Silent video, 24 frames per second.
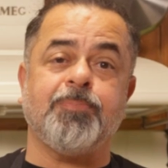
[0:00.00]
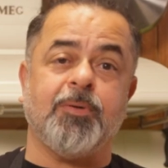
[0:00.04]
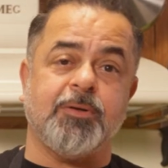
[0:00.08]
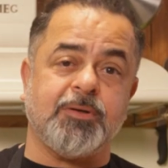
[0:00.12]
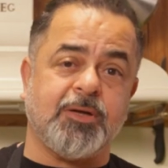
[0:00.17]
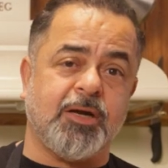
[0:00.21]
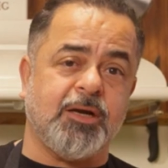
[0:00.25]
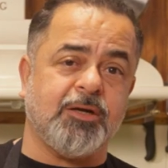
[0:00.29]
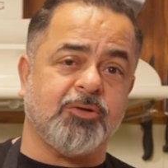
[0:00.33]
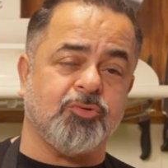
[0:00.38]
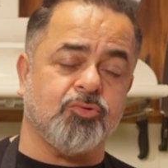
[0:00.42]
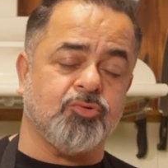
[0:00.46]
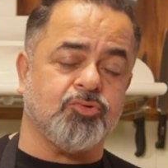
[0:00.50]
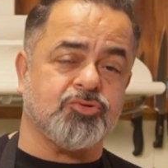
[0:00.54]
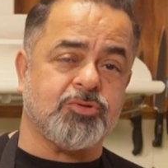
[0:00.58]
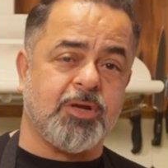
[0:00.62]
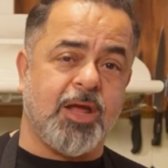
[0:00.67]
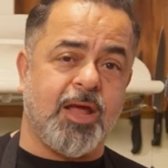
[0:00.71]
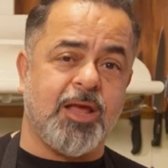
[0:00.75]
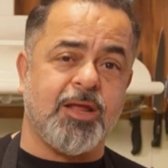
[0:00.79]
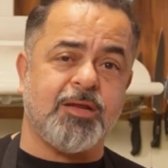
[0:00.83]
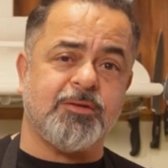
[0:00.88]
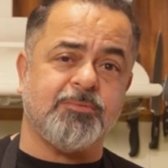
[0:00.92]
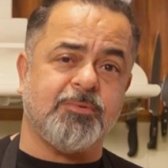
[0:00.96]
potatoes,
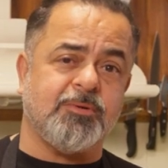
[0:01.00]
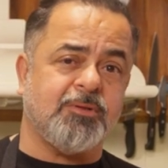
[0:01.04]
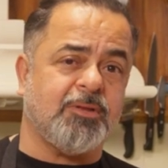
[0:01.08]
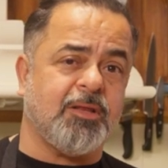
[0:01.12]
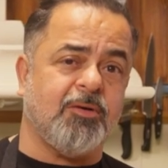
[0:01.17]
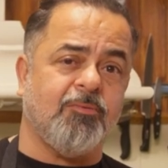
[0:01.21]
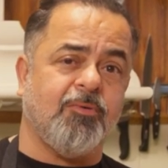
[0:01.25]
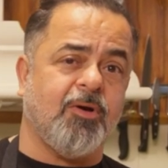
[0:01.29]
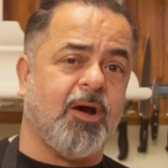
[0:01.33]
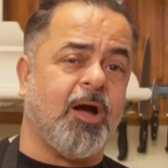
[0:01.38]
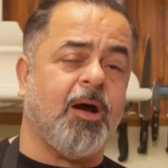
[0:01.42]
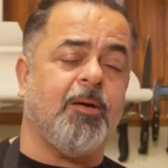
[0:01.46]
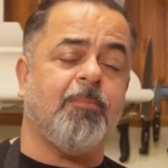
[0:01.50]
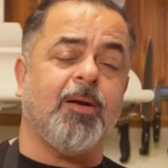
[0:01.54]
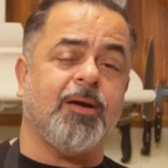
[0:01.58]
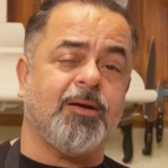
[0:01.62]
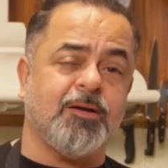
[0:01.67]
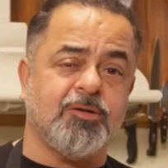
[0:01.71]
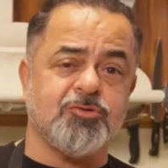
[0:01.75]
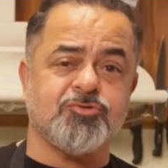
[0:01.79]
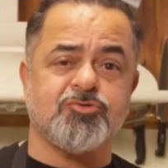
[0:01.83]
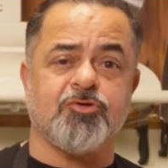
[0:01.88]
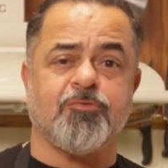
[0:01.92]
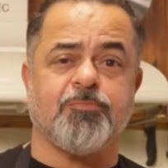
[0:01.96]
and there were
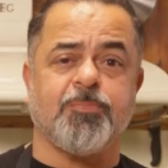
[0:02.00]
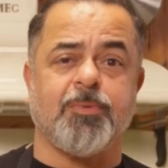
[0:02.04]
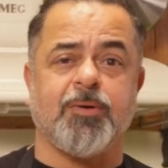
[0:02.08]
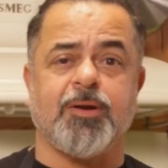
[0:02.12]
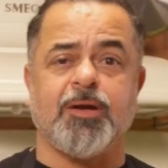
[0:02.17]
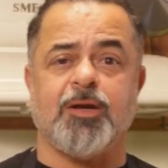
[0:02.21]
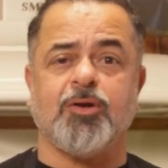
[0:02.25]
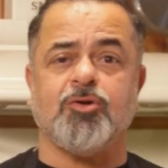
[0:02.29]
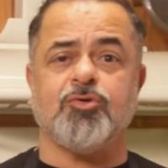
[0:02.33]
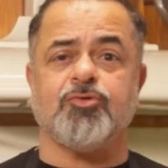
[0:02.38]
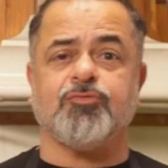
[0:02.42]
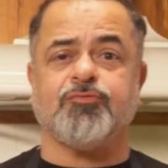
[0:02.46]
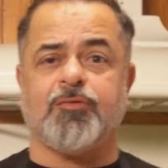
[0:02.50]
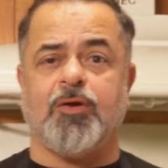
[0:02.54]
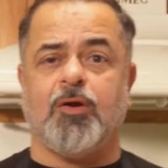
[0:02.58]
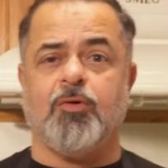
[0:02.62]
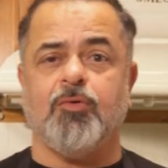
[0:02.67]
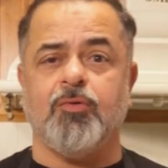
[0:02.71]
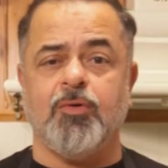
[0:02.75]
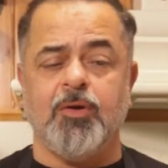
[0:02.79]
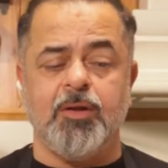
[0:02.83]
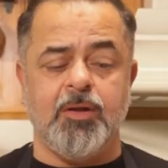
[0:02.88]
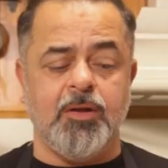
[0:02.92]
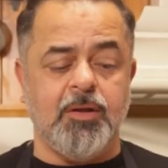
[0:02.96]
abundance of potatoes
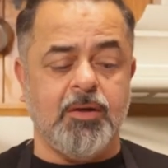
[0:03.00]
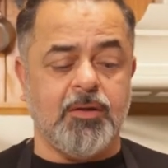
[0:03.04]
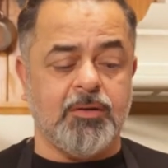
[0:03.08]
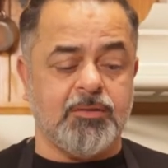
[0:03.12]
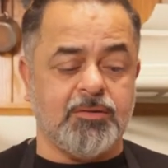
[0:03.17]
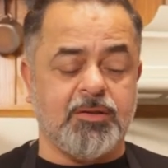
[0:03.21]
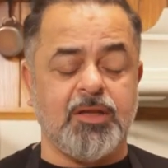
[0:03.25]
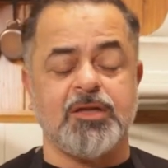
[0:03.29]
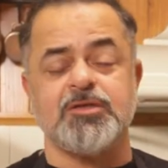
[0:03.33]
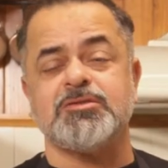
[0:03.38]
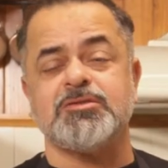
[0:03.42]
found. They